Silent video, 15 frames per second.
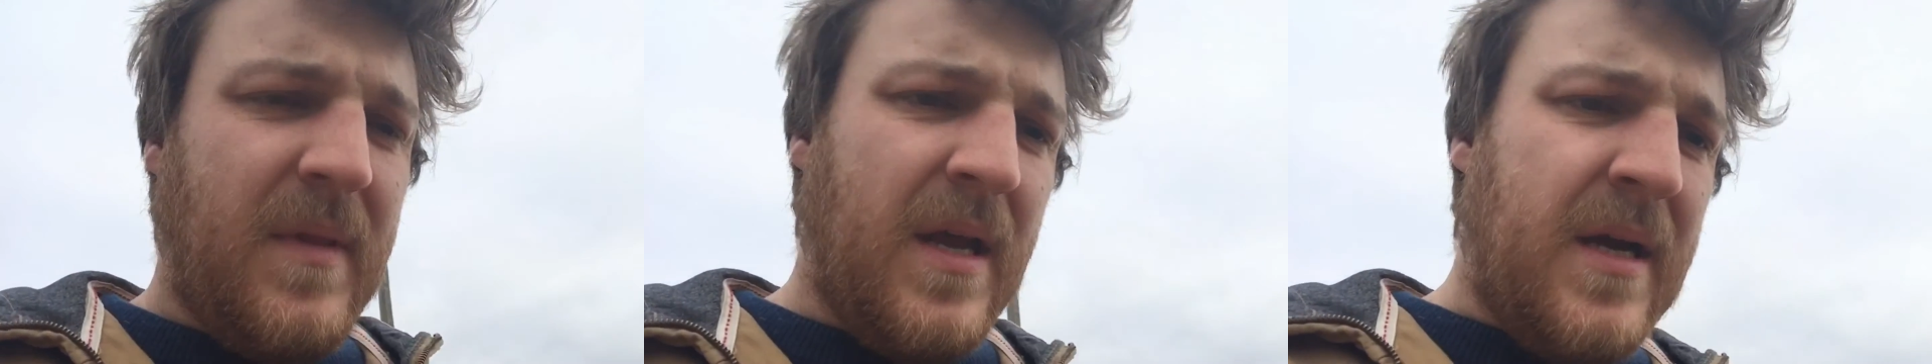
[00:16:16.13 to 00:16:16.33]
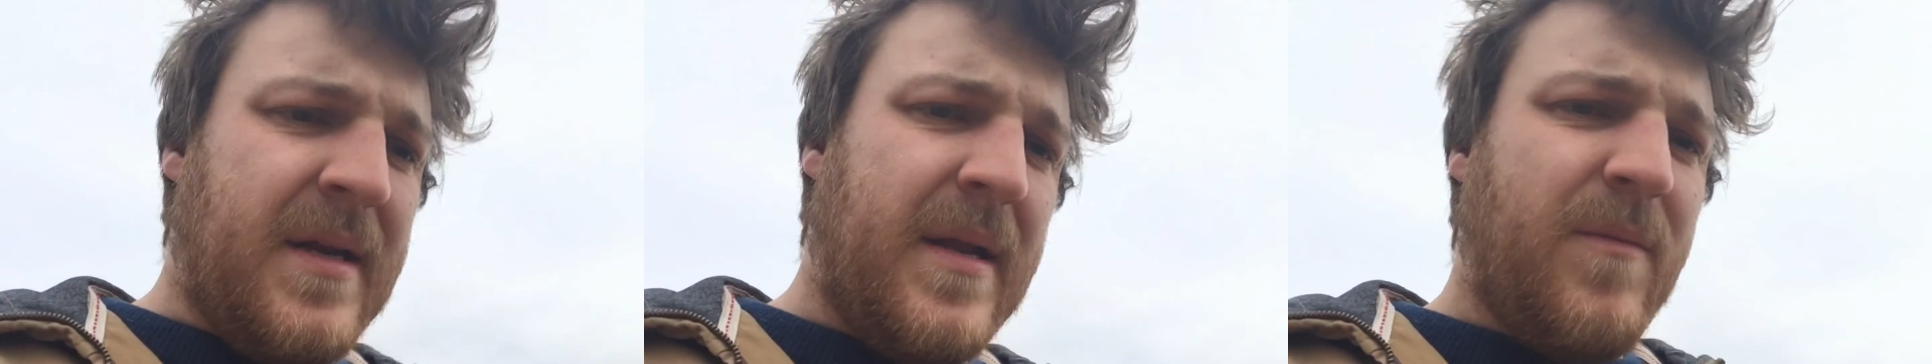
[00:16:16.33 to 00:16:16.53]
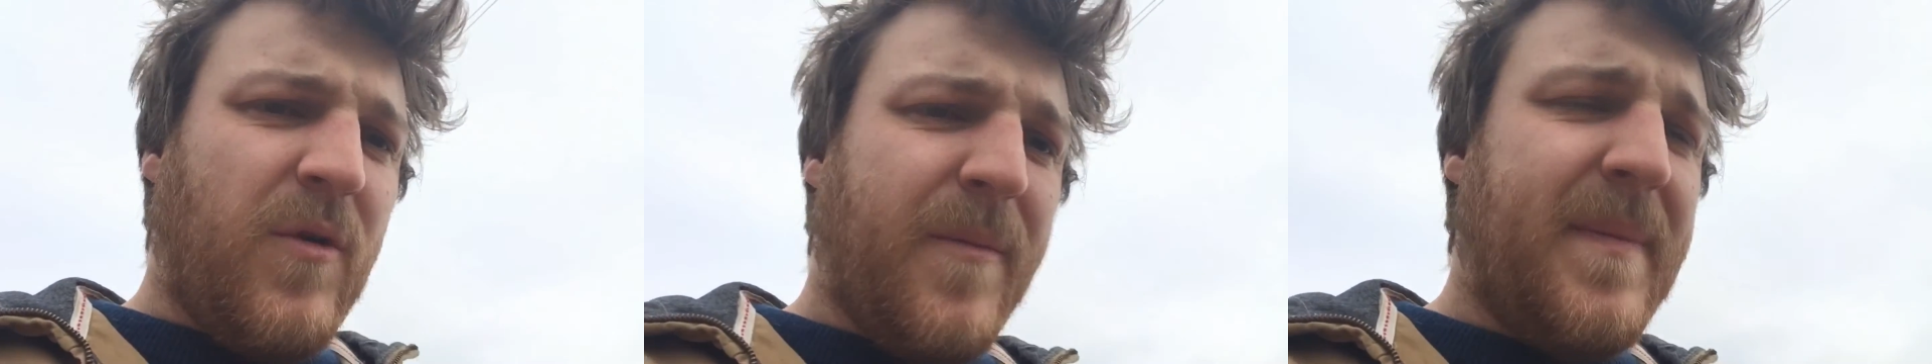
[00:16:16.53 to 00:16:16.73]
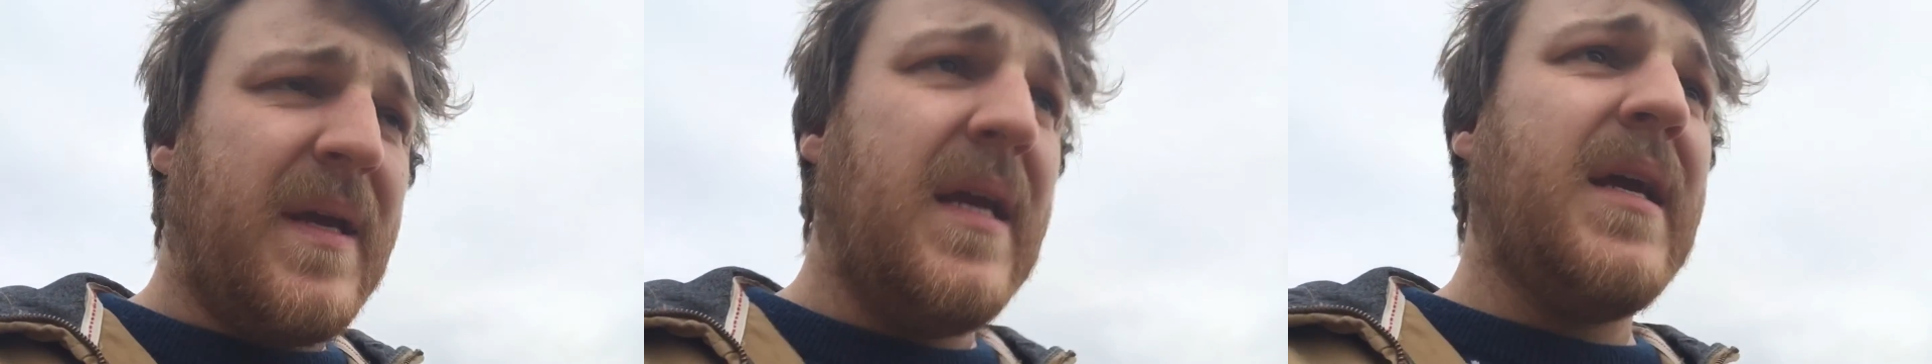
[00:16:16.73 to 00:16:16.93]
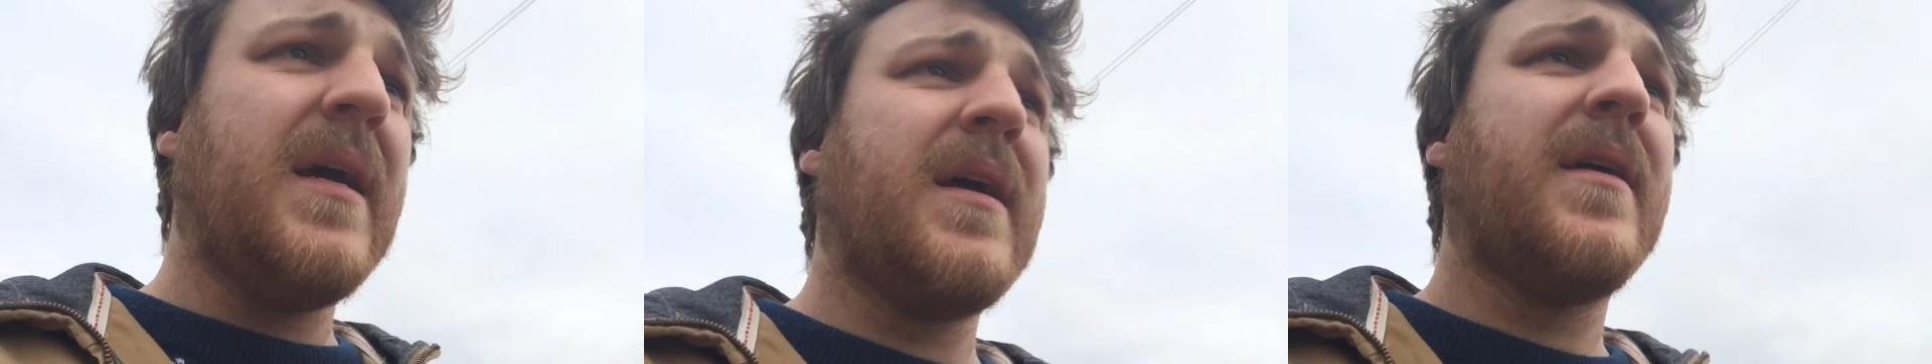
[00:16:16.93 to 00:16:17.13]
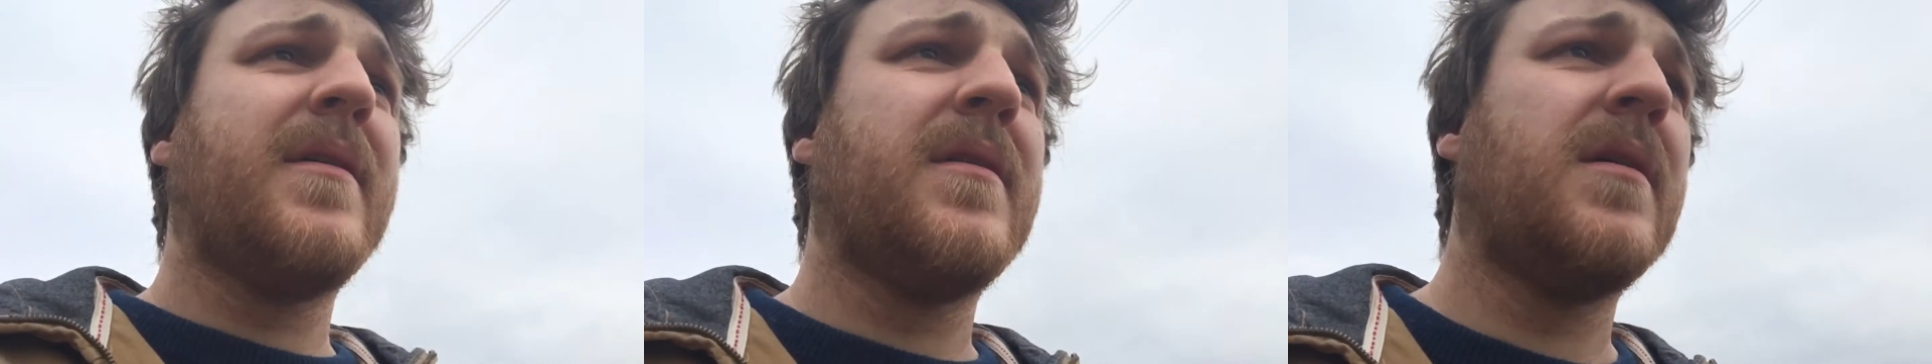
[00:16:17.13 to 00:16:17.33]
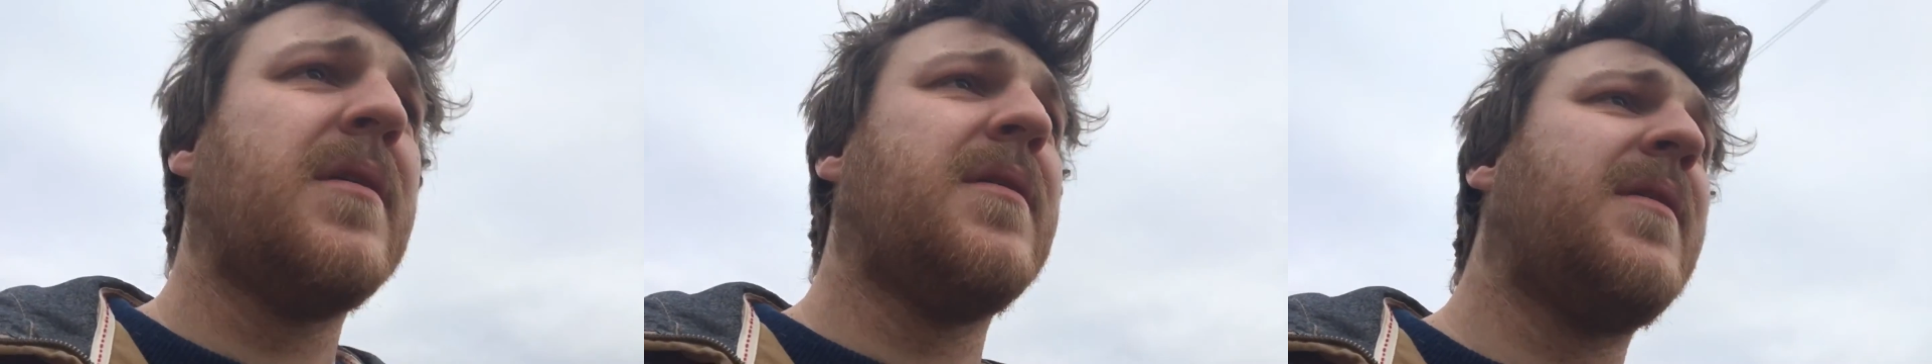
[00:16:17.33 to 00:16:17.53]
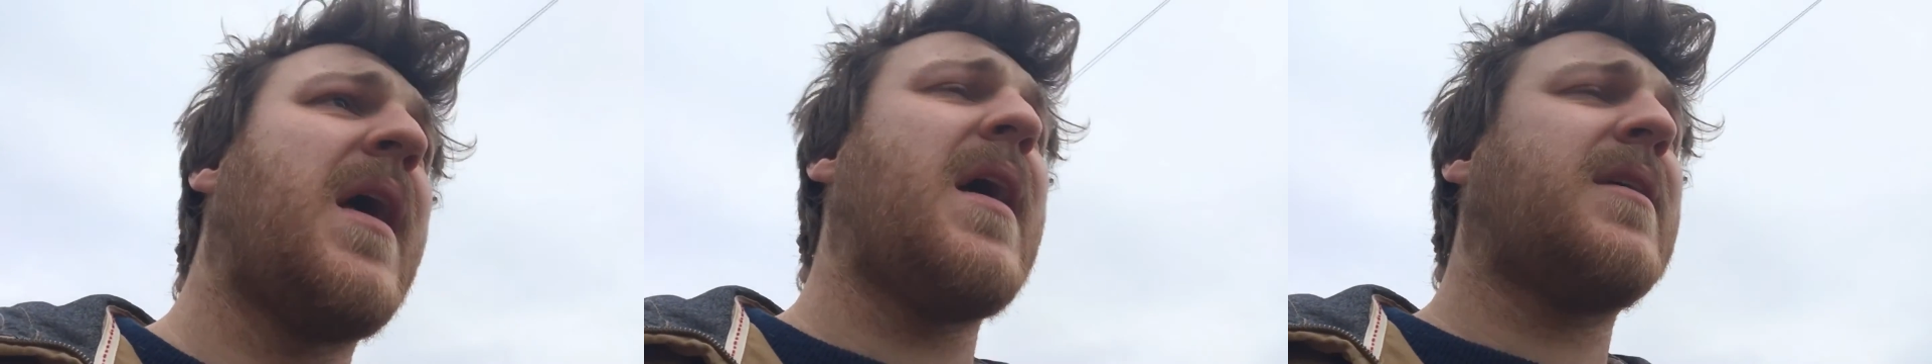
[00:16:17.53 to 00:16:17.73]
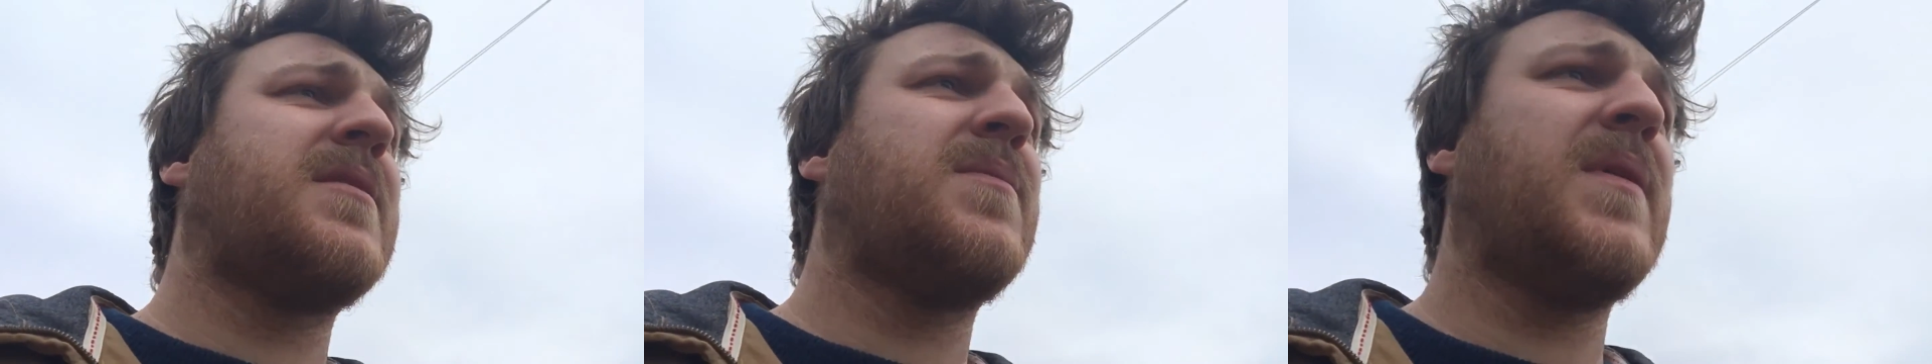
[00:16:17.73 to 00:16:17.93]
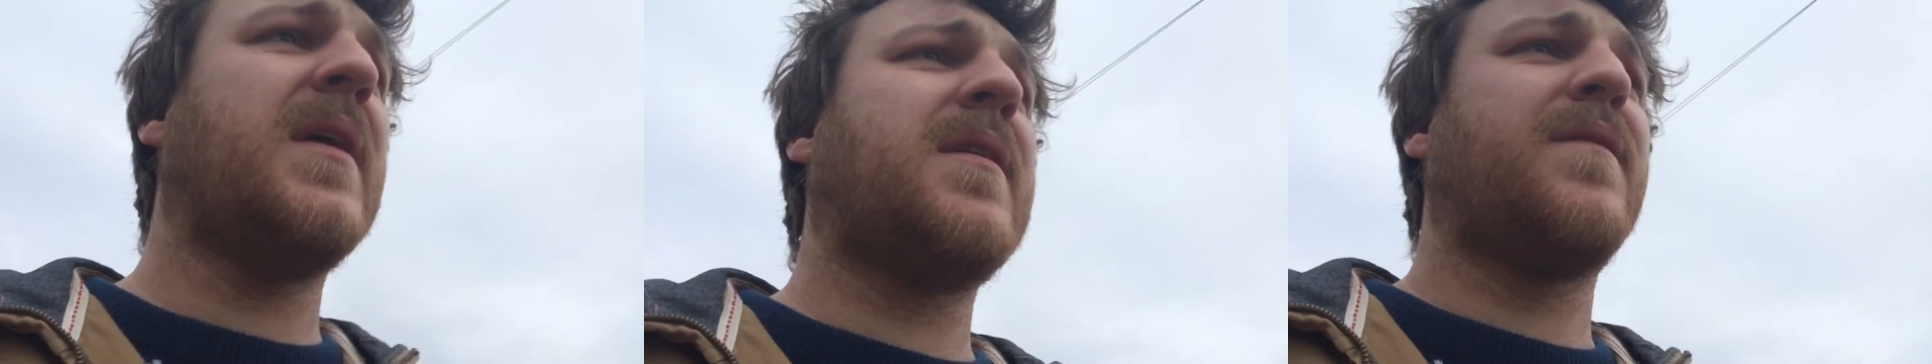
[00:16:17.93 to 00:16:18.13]
And then we'll be next
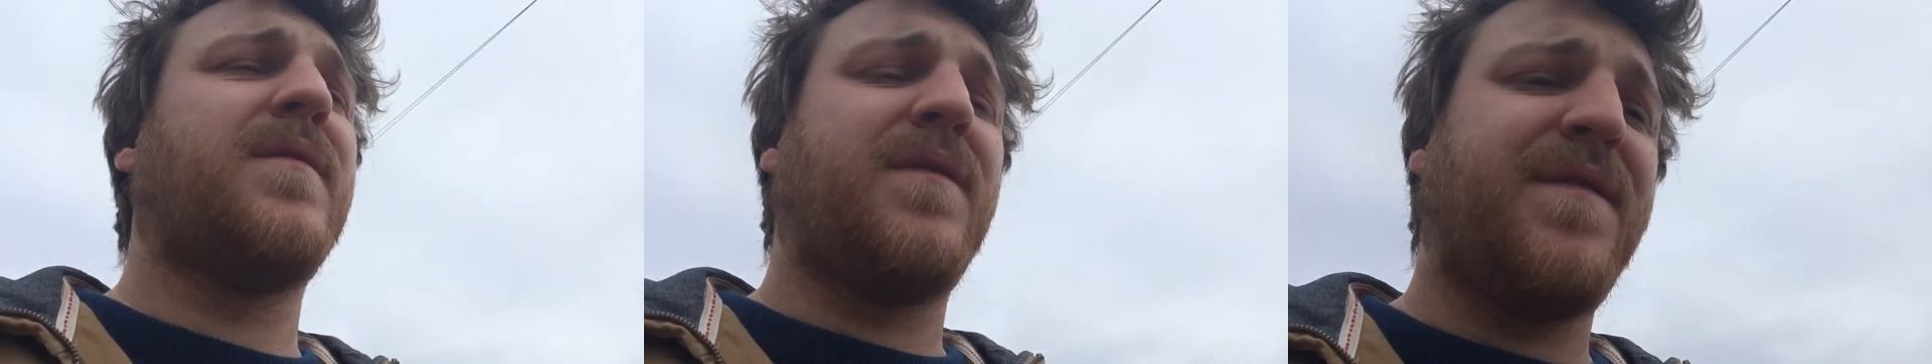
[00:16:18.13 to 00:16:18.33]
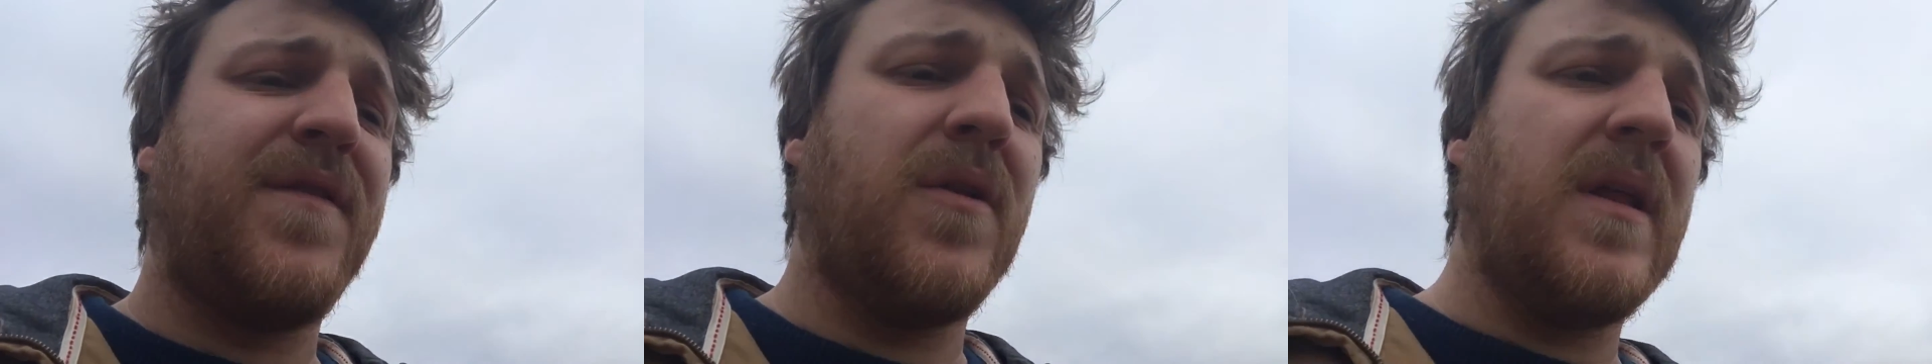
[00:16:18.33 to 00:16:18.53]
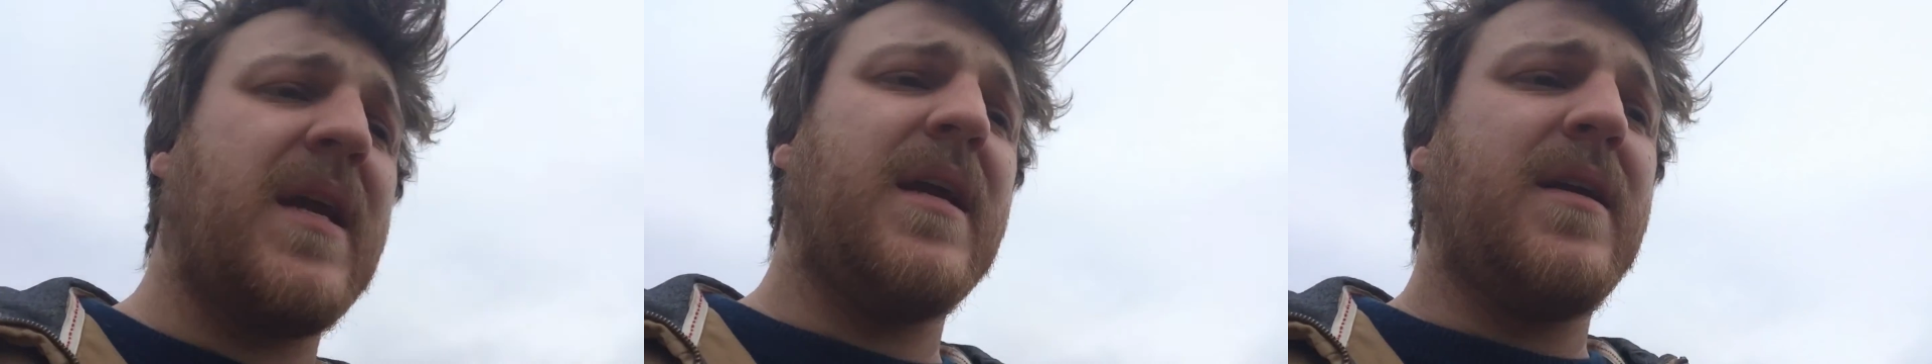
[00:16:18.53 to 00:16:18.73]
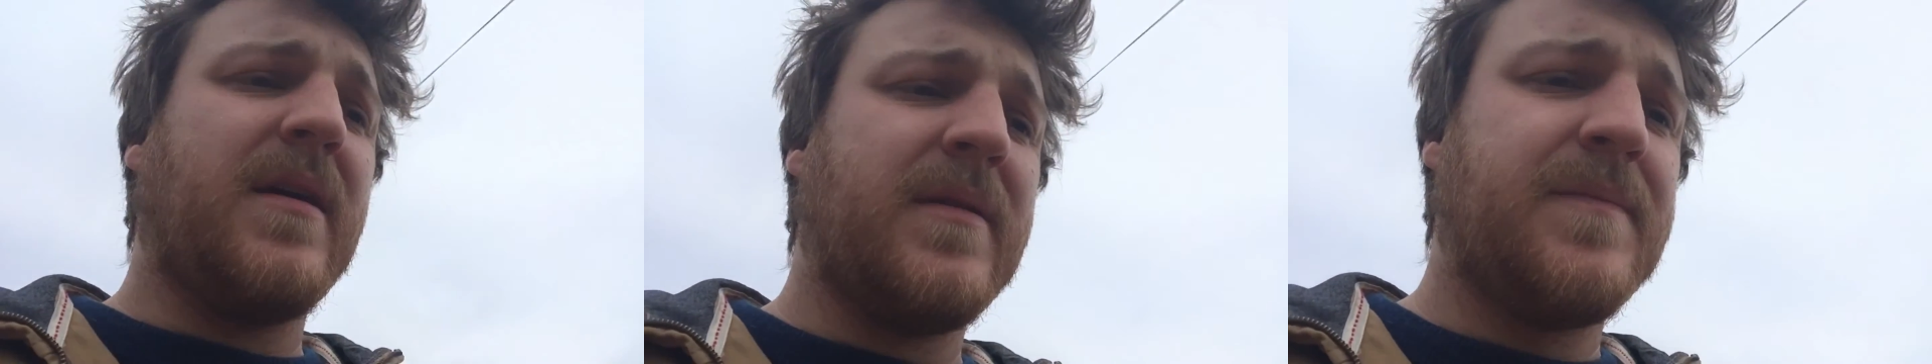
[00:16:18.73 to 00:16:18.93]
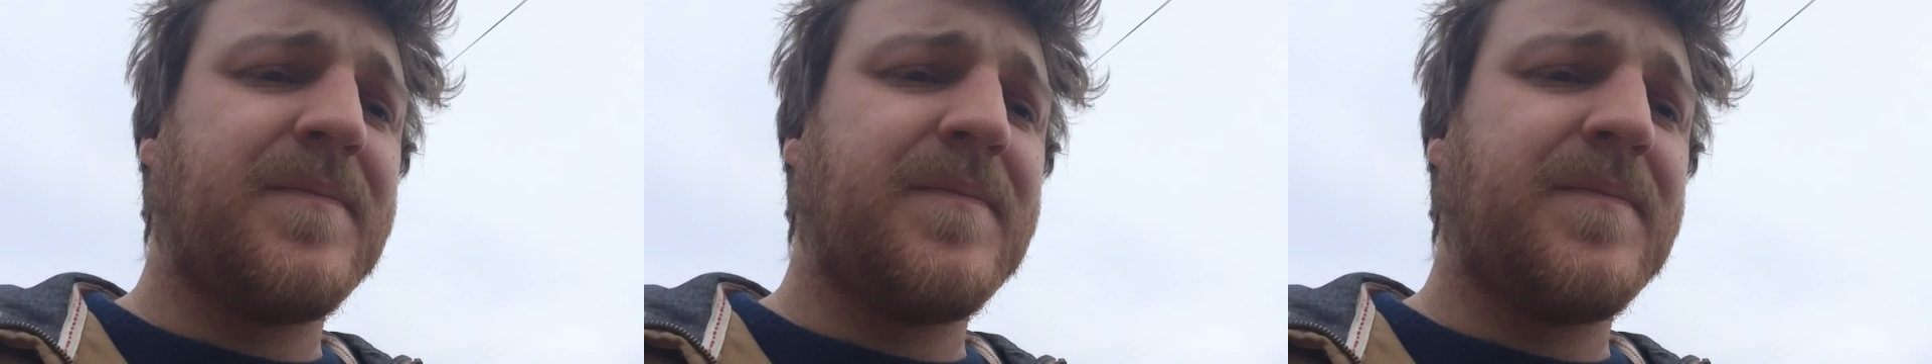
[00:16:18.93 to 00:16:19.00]
week fully